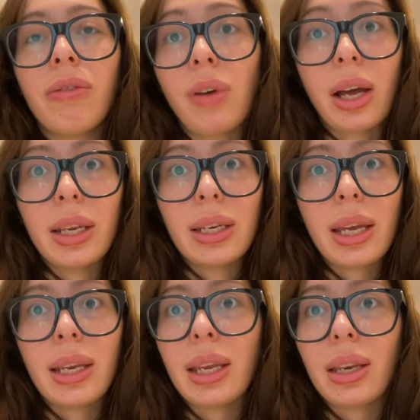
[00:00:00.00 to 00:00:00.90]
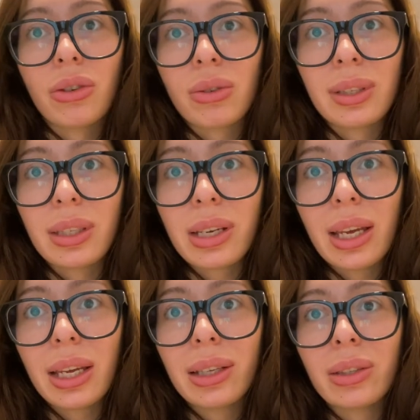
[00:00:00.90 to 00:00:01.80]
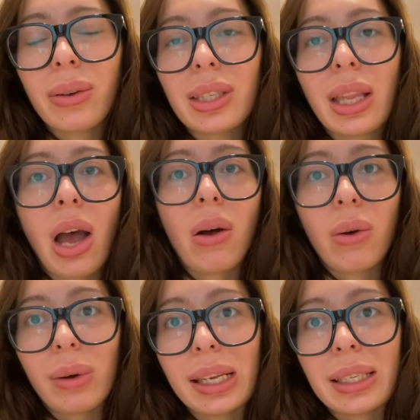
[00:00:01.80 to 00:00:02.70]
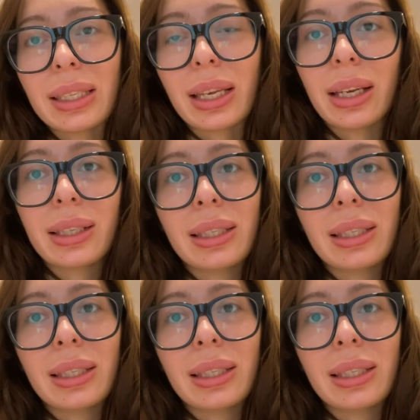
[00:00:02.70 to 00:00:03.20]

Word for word: fun and interesting so he's not always like